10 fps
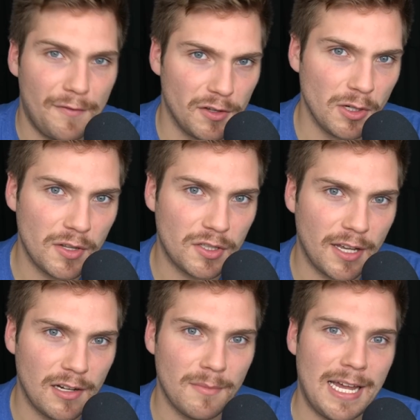If you're new to the
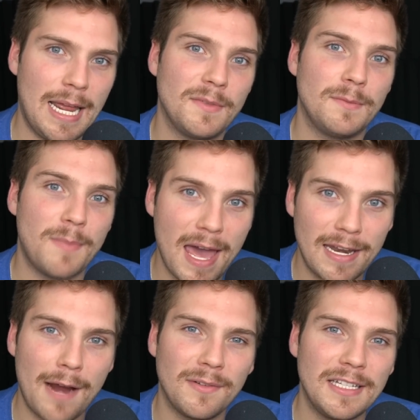channel, my name's Ben.
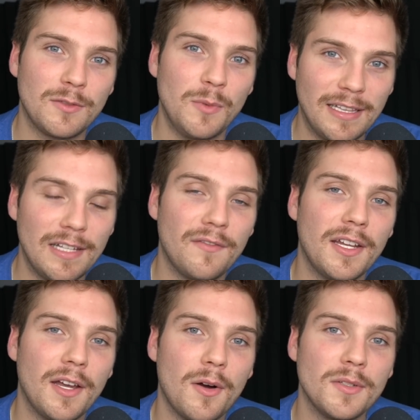I release weekly
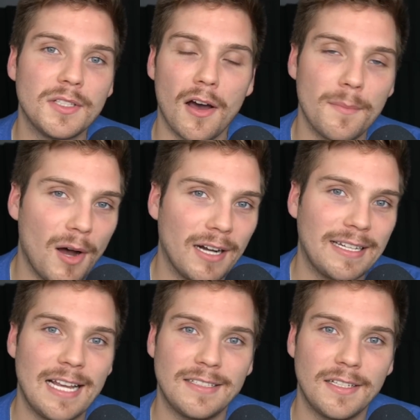videos on
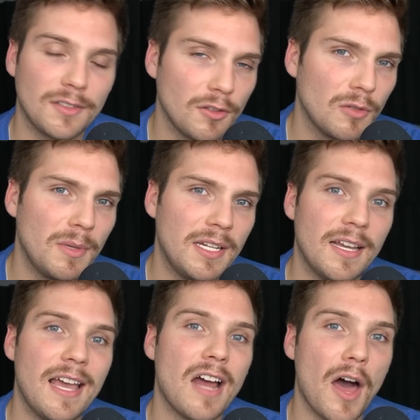podcasting, social
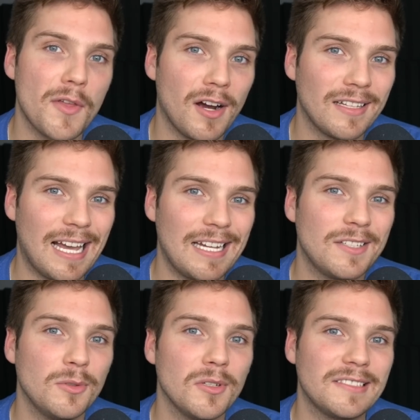media, and other online
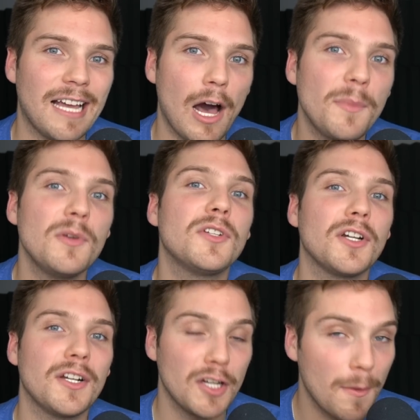tools to help you
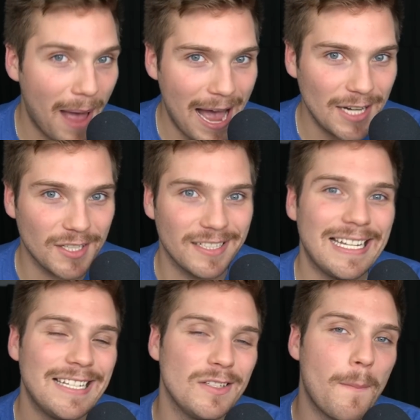turn your passion
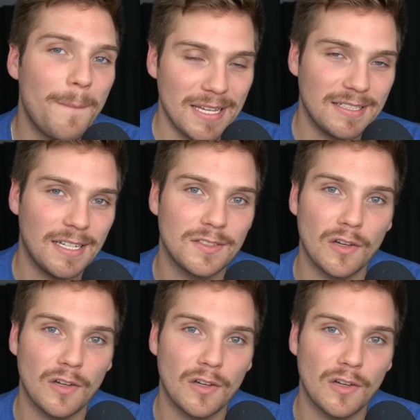into business.